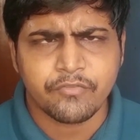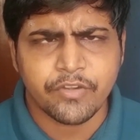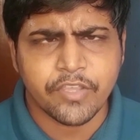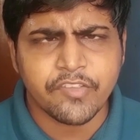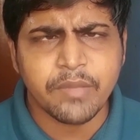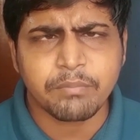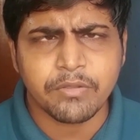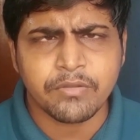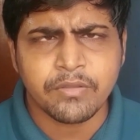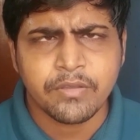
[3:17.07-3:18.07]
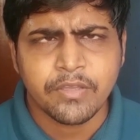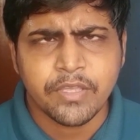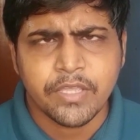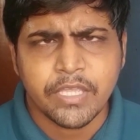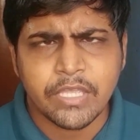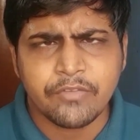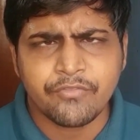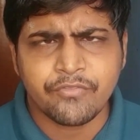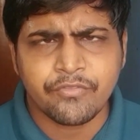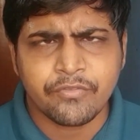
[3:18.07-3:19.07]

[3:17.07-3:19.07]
For example, if